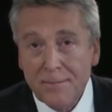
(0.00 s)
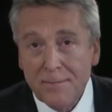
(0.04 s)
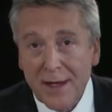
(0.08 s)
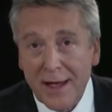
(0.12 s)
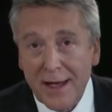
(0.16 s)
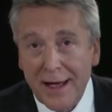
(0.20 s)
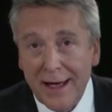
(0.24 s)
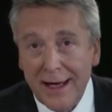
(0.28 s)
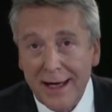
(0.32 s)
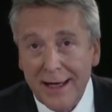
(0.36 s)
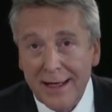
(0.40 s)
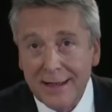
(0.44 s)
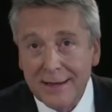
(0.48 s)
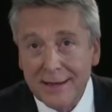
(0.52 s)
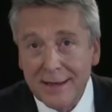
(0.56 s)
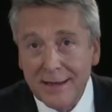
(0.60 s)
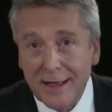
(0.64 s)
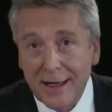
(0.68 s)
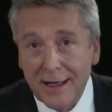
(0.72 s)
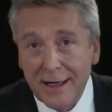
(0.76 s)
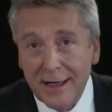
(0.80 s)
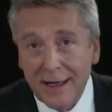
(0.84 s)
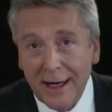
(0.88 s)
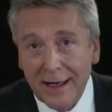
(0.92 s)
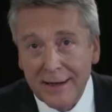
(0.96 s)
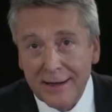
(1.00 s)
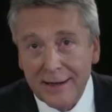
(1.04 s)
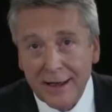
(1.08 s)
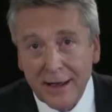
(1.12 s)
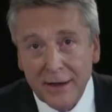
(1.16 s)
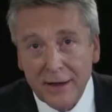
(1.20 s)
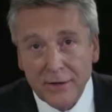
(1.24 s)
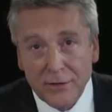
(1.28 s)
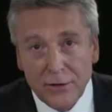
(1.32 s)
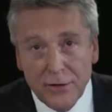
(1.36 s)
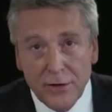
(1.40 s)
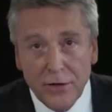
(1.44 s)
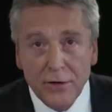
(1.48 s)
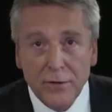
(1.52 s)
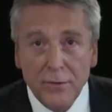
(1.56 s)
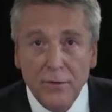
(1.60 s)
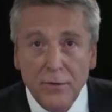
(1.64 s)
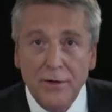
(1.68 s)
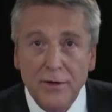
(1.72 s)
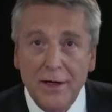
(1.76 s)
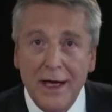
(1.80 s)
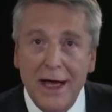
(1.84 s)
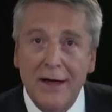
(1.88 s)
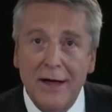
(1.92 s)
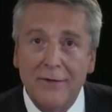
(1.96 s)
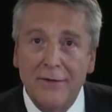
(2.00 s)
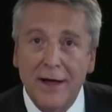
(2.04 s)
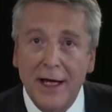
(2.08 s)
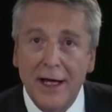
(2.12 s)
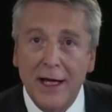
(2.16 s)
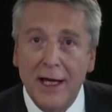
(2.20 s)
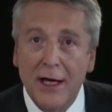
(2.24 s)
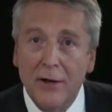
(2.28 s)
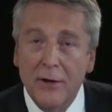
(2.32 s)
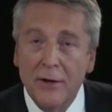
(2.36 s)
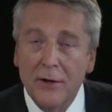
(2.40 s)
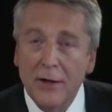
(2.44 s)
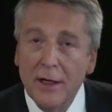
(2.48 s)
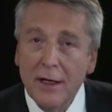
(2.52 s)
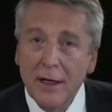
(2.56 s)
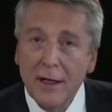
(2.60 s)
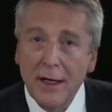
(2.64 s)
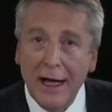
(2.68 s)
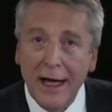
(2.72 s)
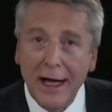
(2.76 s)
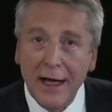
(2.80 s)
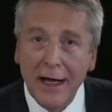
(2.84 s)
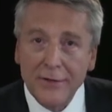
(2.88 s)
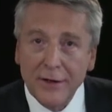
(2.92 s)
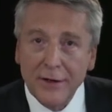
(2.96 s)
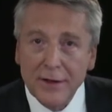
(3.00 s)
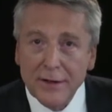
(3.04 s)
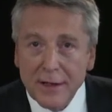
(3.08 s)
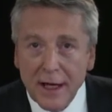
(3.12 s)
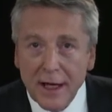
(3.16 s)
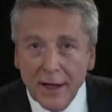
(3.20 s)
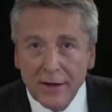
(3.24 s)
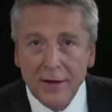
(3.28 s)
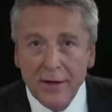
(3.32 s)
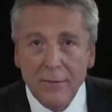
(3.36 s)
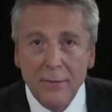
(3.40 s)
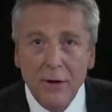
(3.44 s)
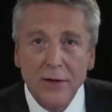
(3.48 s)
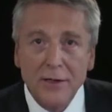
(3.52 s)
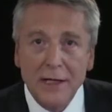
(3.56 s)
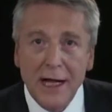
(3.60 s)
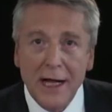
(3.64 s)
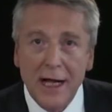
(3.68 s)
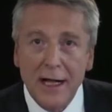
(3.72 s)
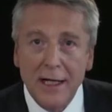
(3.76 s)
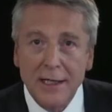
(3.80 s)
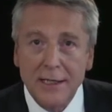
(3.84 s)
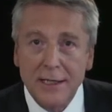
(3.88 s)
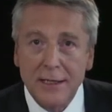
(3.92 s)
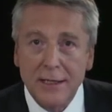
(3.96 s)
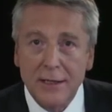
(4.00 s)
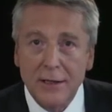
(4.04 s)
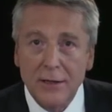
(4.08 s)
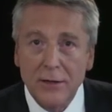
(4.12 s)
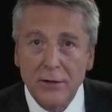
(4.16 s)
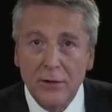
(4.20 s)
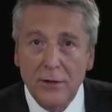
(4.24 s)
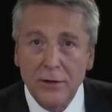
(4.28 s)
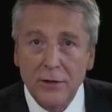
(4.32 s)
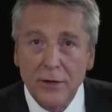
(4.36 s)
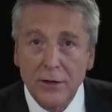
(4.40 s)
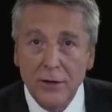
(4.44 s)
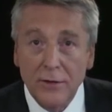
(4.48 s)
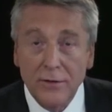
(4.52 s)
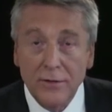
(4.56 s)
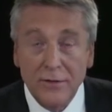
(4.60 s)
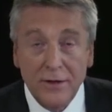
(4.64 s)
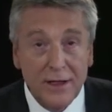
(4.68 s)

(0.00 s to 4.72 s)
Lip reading: And I think it's useful to have echo as another modality that you can use.